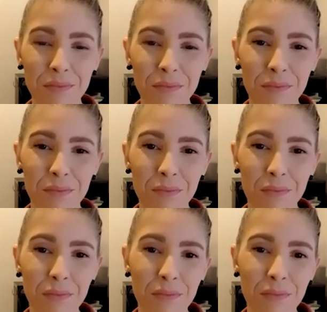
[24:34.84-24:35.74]

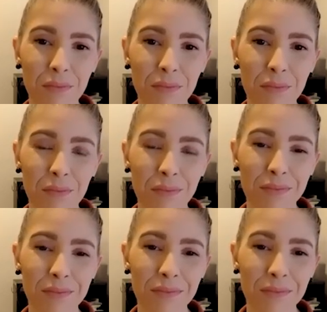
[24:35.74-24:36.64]

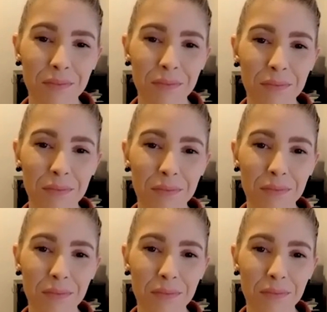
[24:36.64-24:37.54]

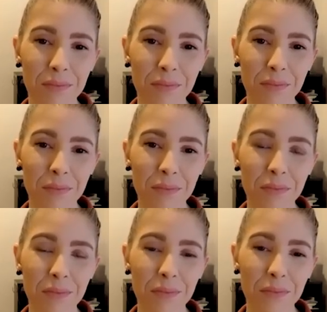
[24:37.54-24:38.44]

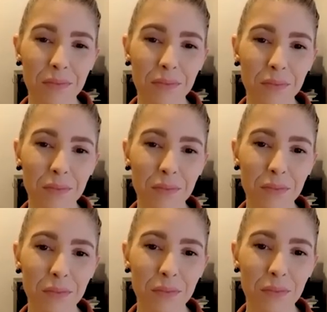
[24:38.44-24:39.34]

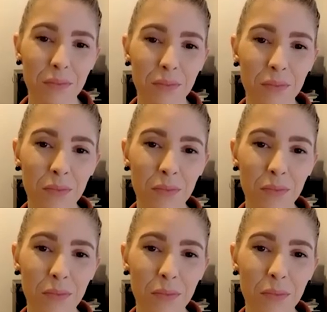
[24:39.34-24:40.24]

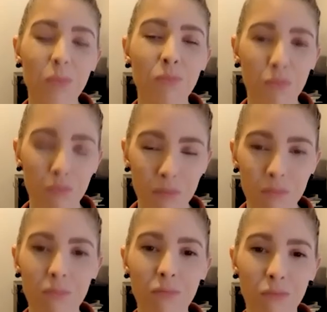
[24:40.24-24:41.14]

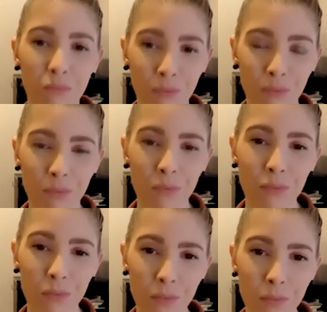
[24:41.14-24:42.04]

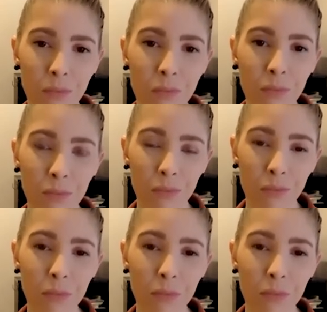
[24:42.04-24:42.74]
(not speaking)